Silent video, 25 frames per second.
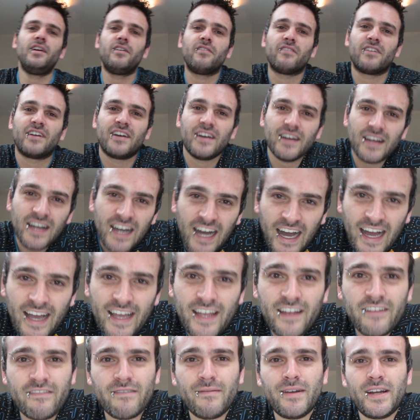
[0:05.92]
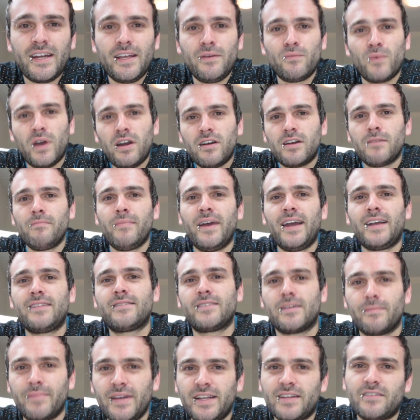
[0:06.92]
Yo, hi everybody, welcome back
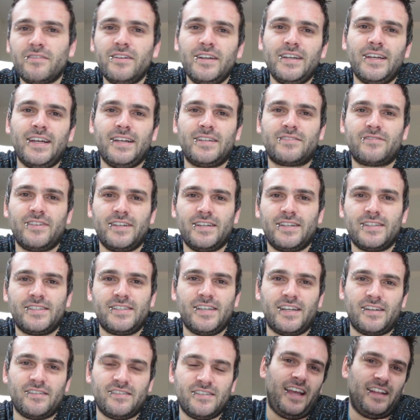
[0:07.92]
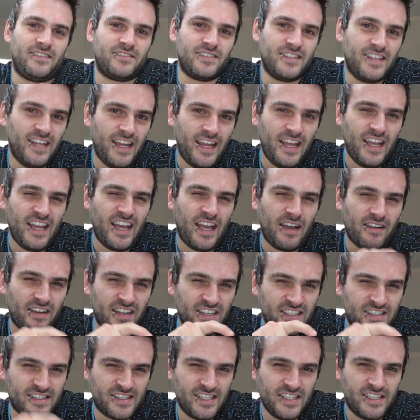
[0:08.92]
to the Bitcoin Day Trader channel. And today I'm
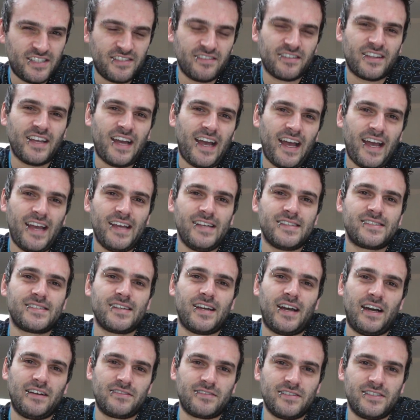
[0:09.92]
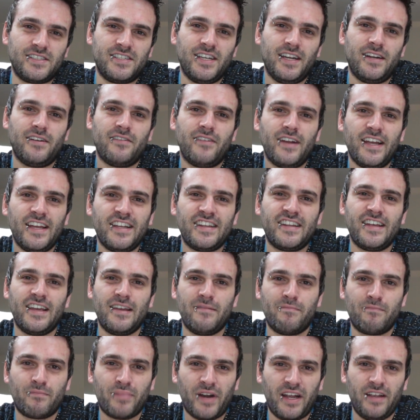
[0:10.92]
gonna teach you guys how to generate a
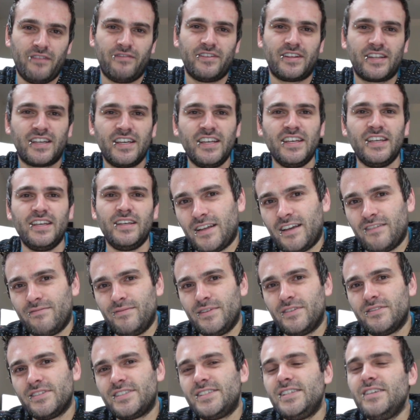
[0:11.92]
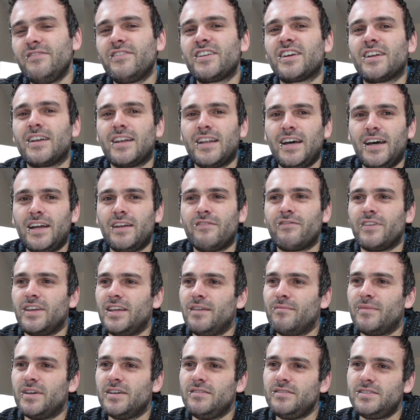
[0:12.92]
private key. I've been receiving a lot of
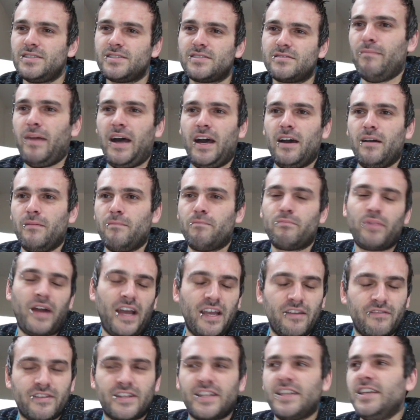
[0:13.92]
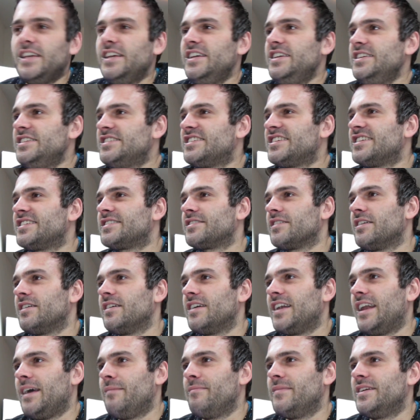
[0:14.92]
emails about private keys,
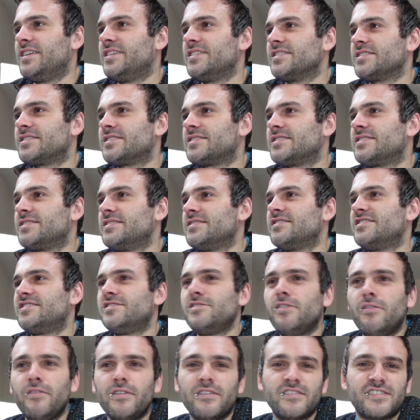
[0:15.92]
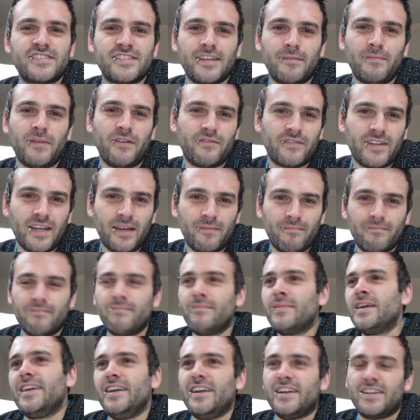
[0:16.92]
so let me just show you some of
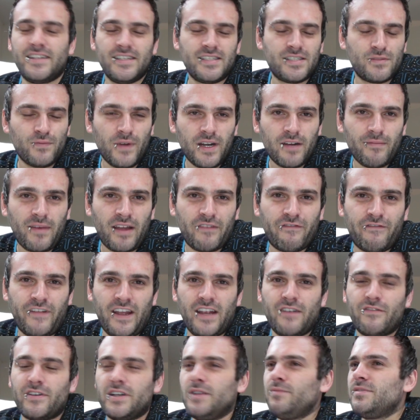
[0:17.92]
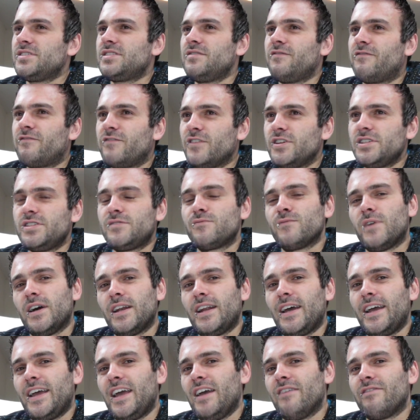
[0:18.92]
them. Here, this is one of my favorite. It was the first
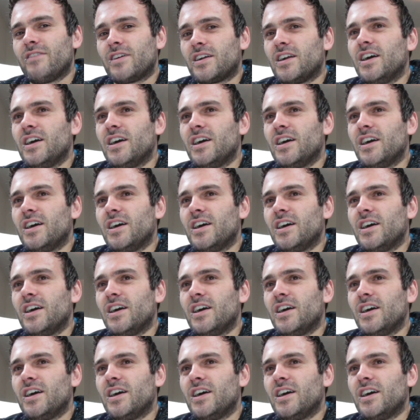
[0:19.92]
one I ever